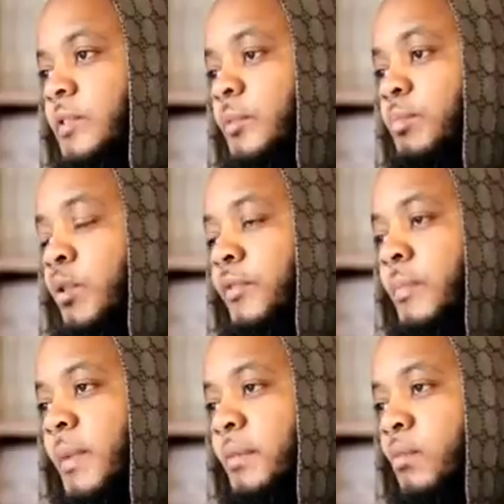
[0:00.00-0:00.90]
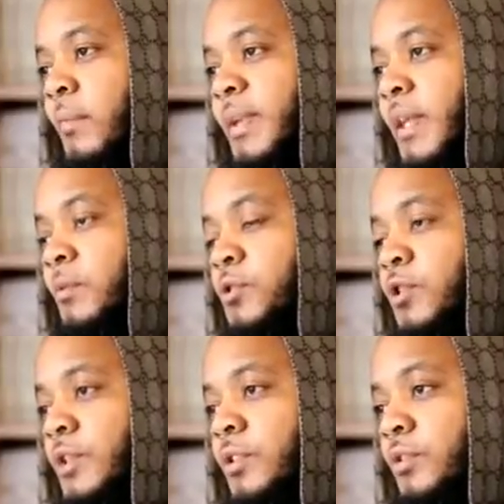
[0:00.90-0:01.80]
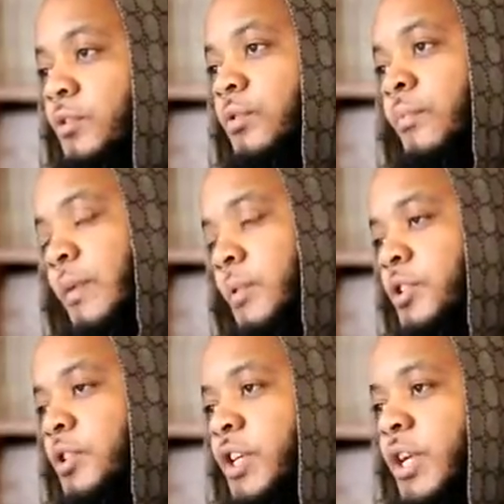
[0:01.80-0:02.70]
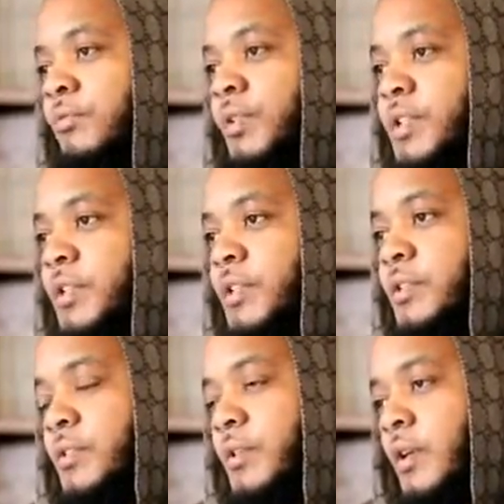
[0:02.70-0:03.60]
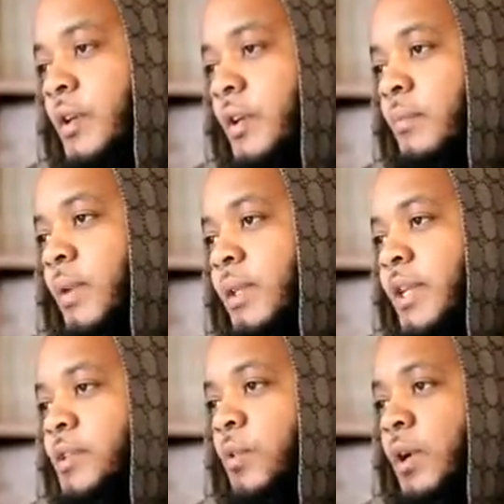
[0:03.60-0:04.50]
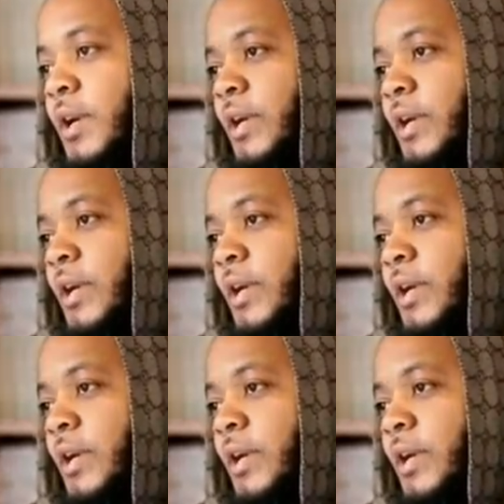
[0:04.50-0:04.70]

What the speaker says: supportive to what my dad was trying to do. Maybe she had her reasons, but that's what